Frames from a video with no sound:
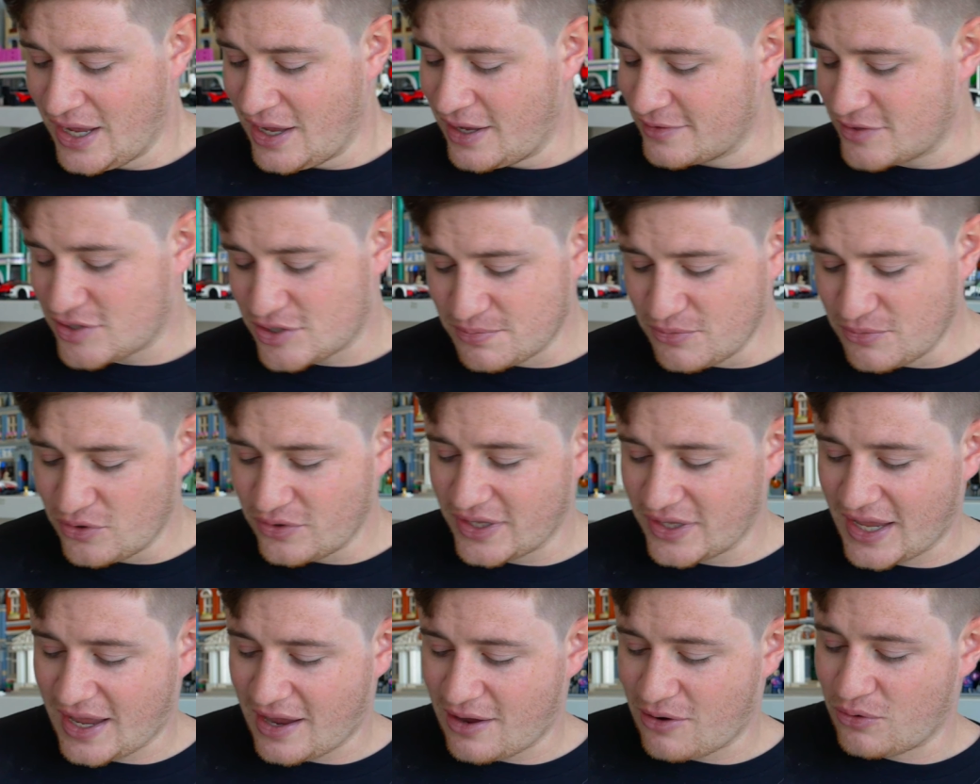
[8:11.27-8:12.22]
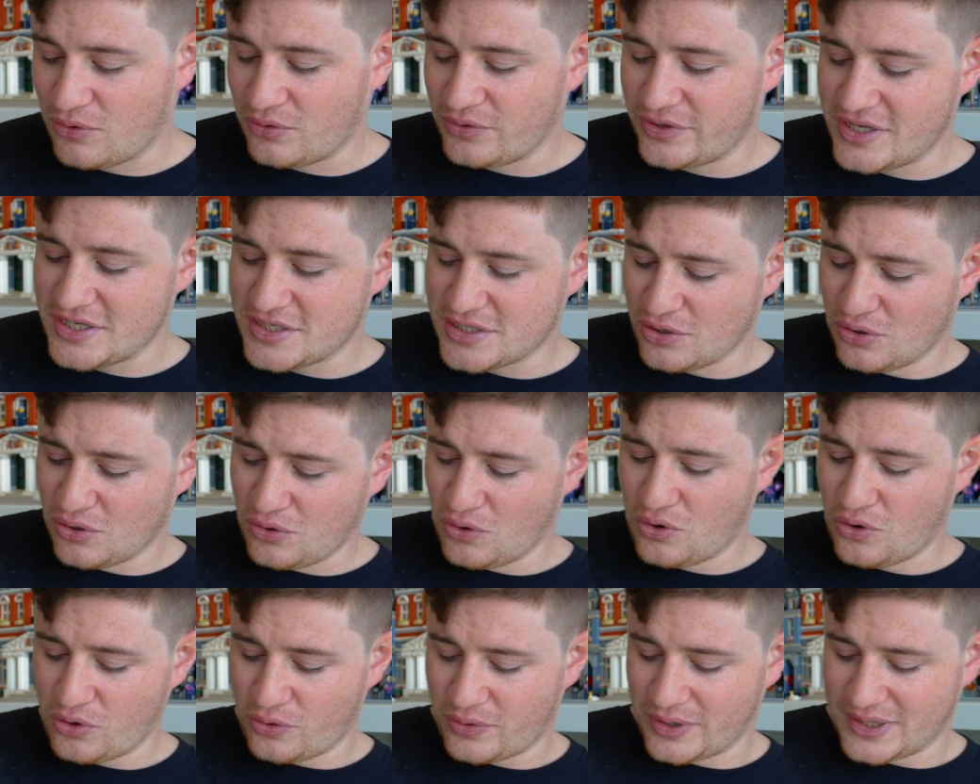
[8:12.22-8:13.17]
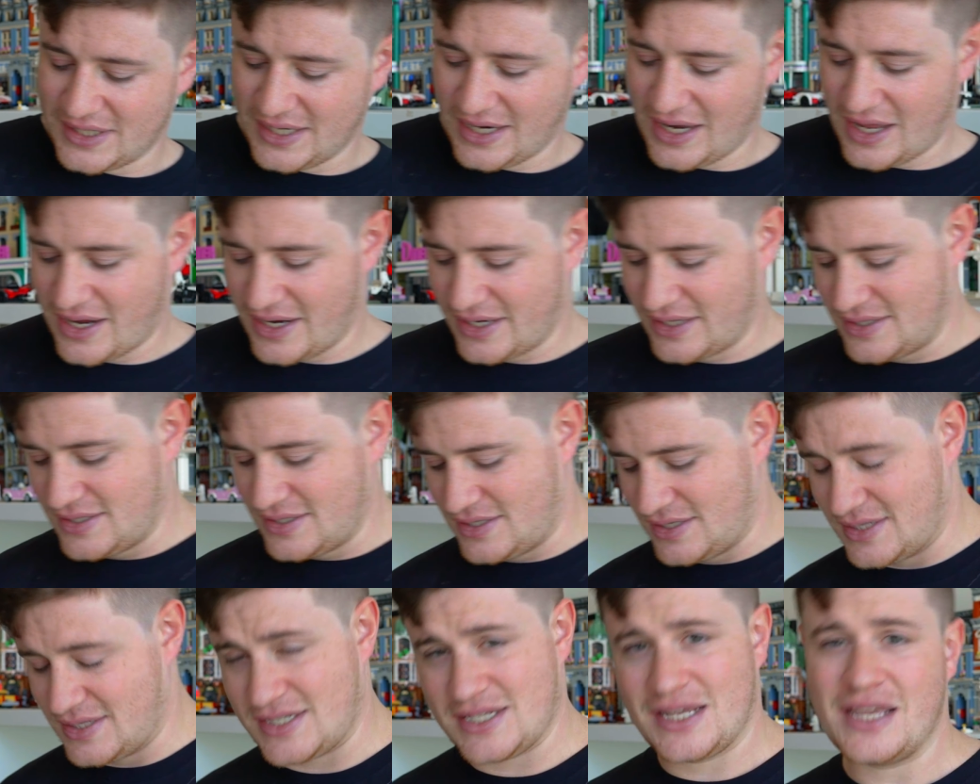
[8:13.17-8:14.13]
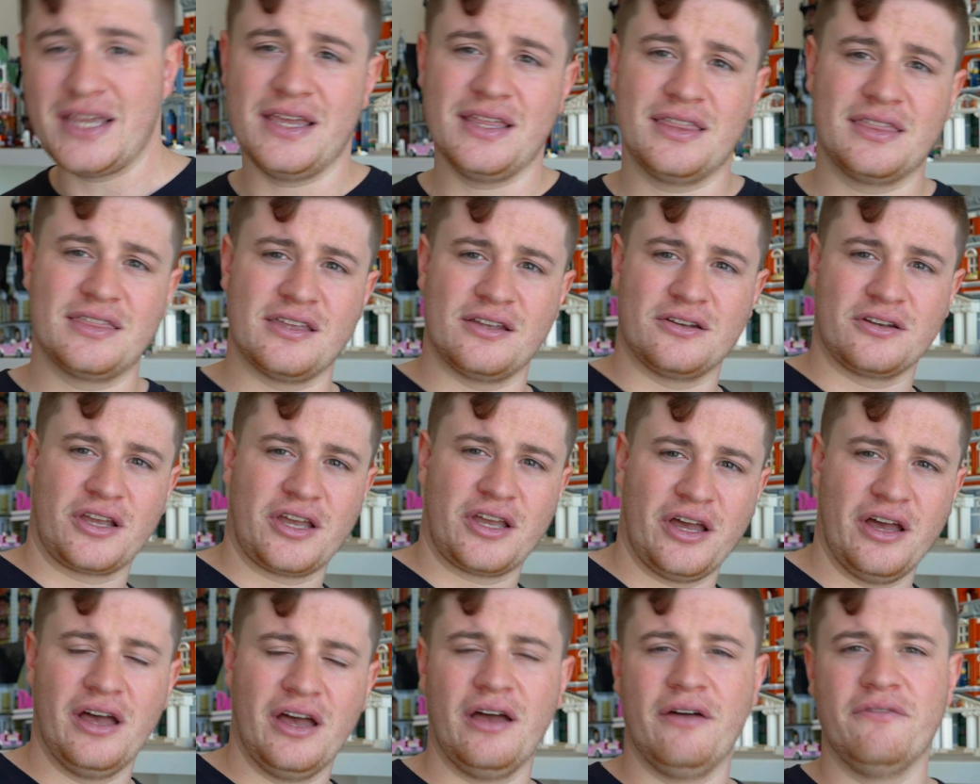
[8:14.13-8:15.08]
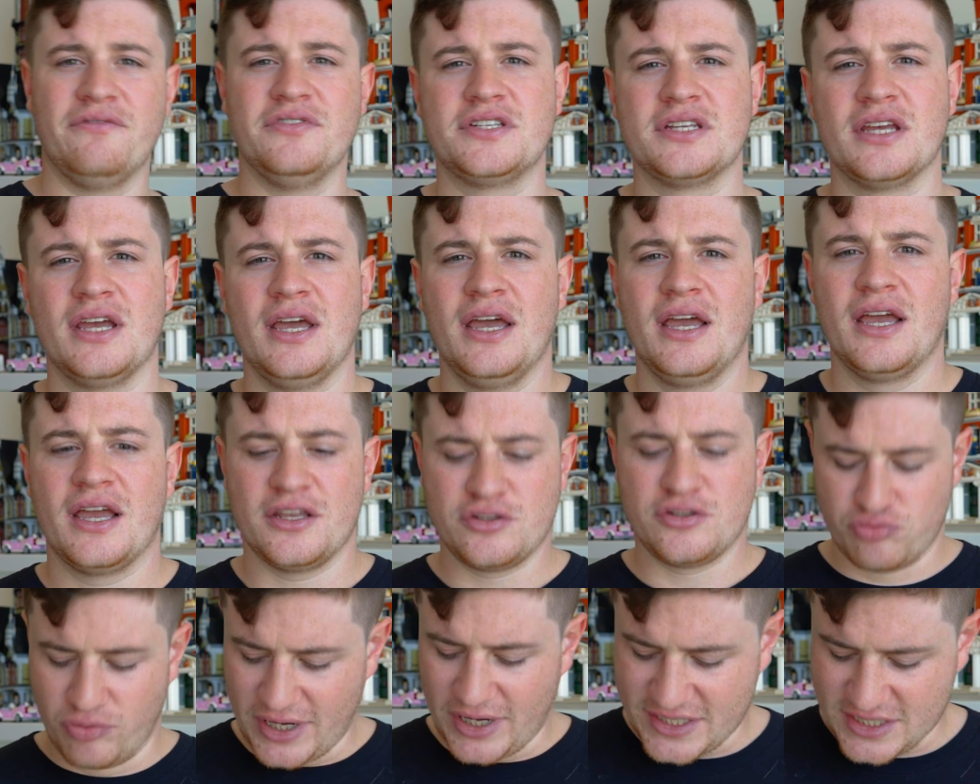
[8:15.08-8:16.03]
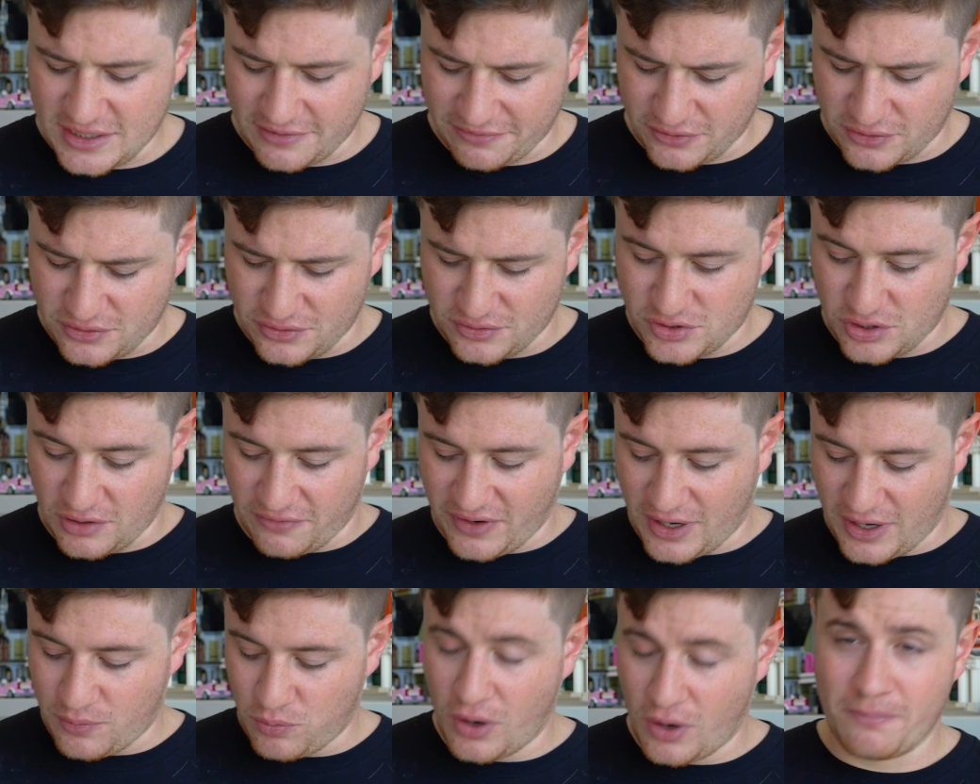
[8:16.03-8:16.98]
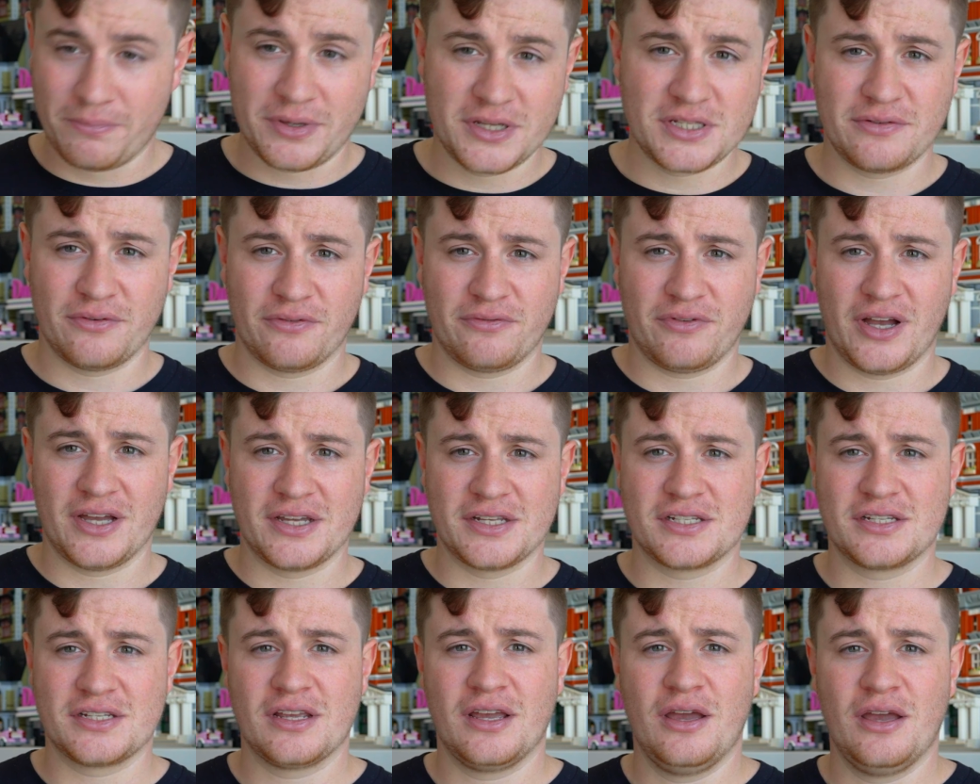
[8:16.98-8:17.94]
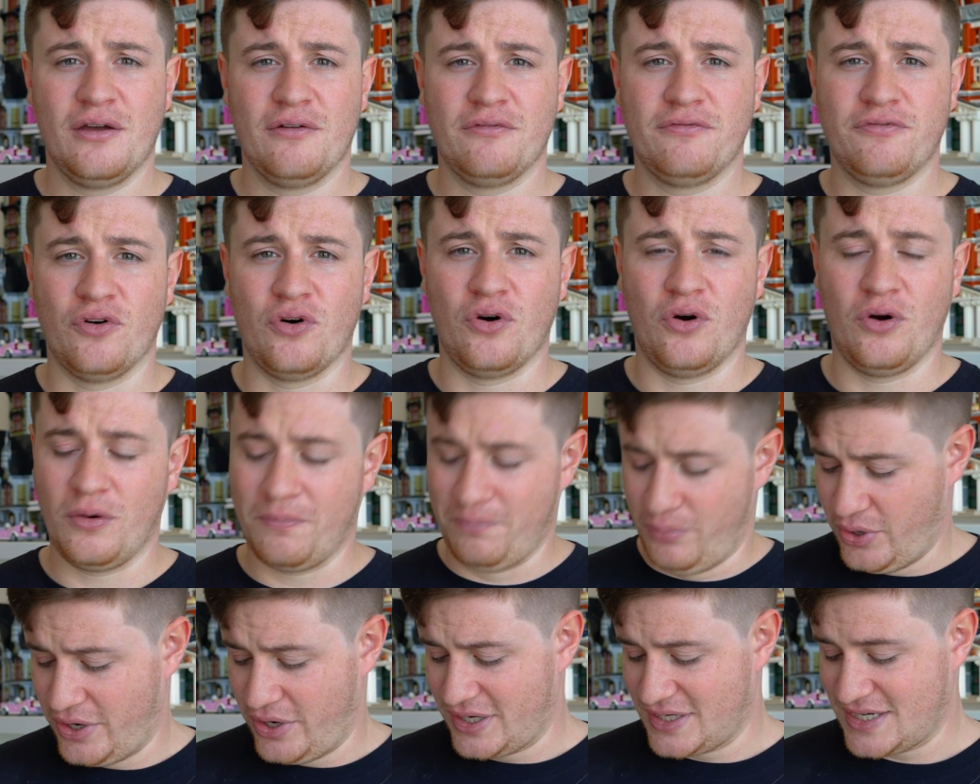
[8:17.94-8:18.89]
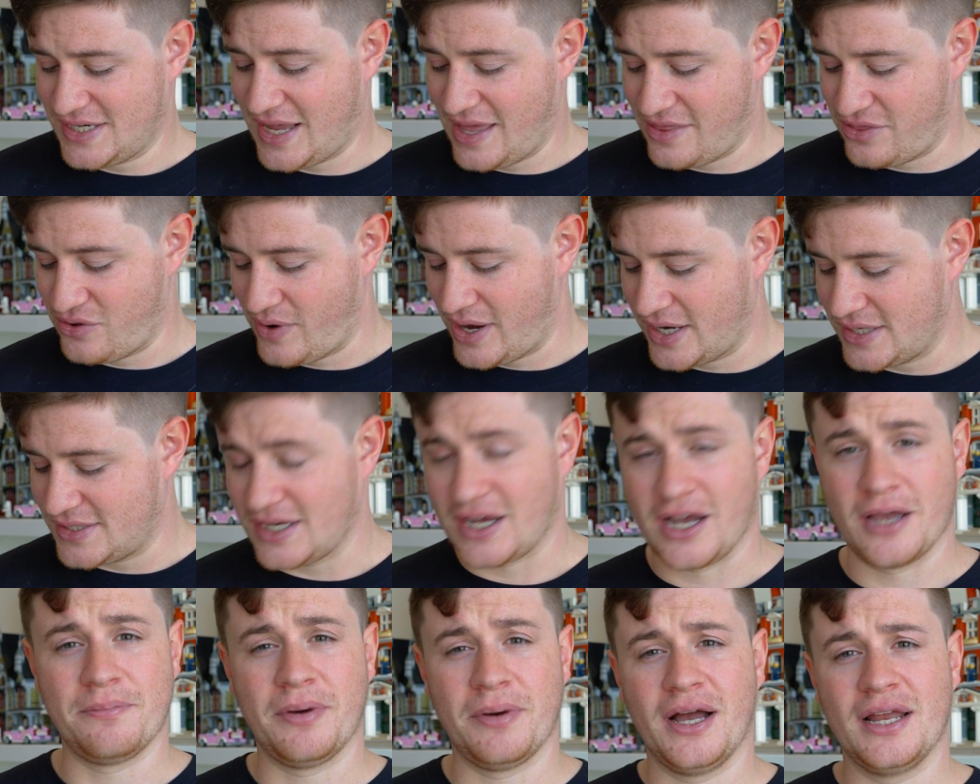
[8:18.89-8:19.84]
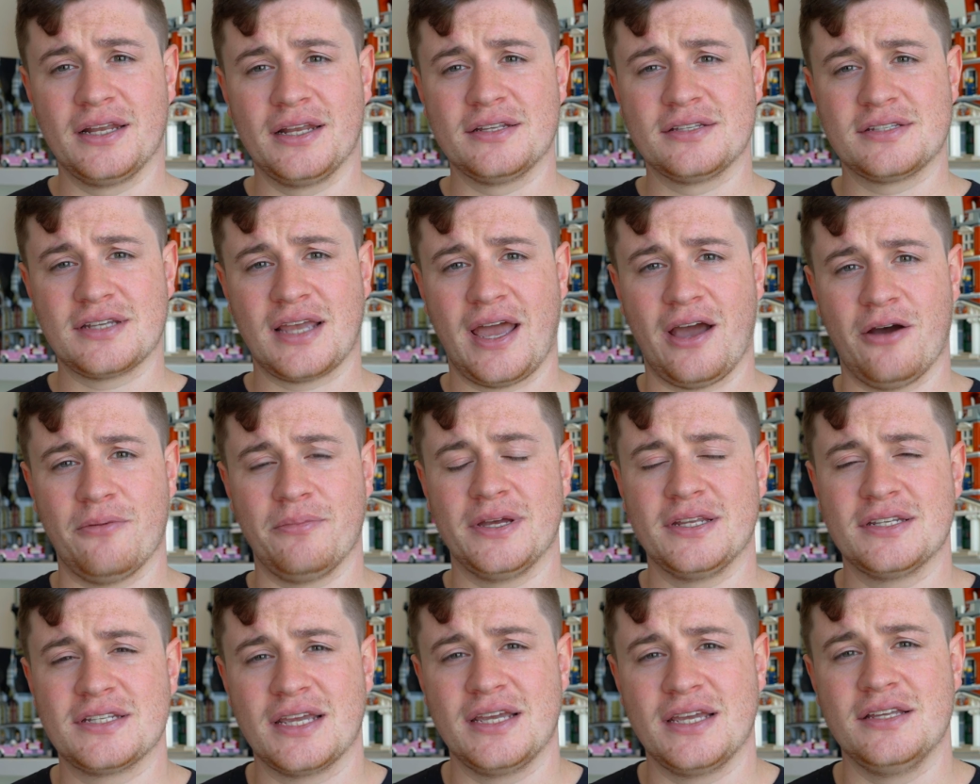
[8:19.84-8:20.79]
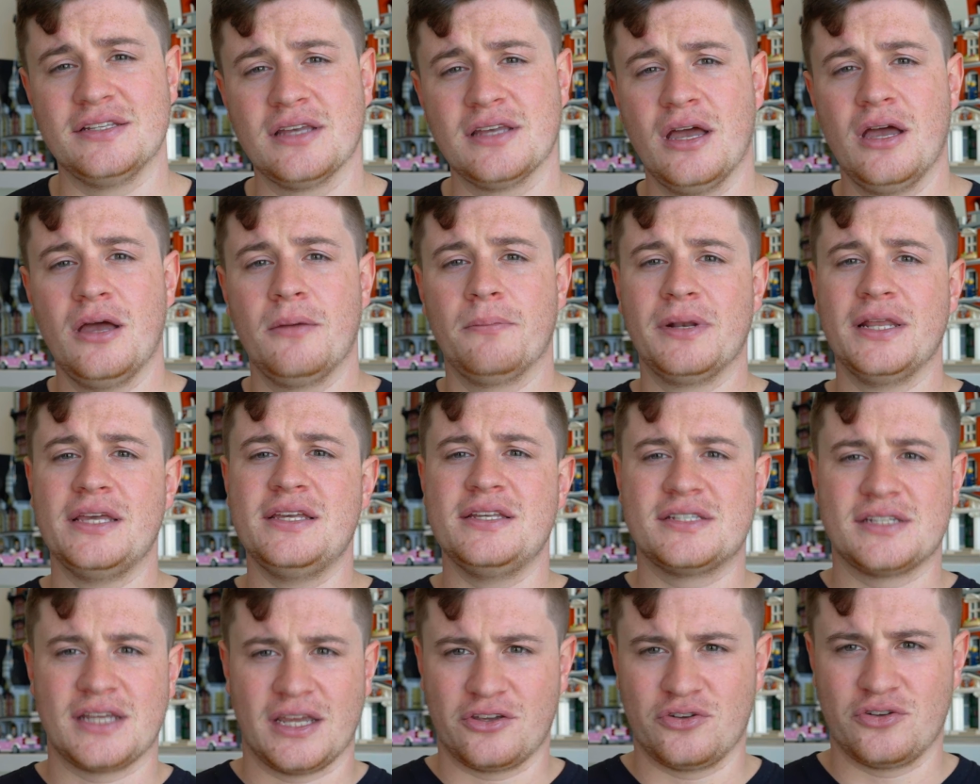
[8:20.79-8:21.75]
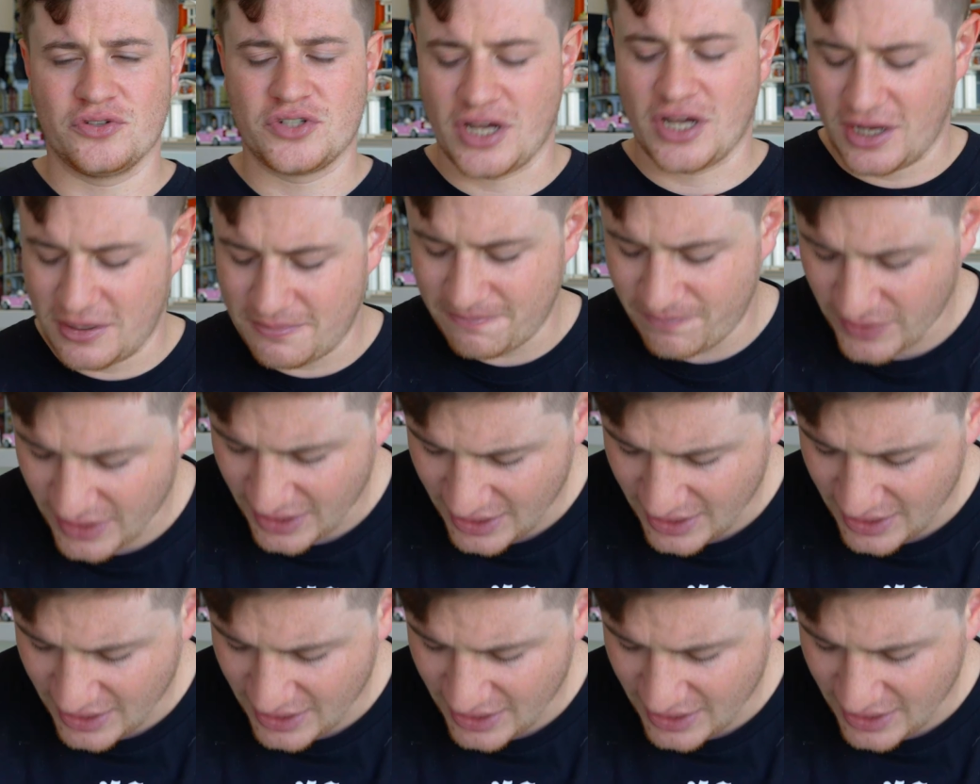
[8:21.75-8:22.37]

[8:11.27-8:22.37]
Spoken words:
Smoothing out all these awkward lines and teeth and curves is really difficult. So if I had one piece of advice for putting together a TIE pilot helmet is please take your time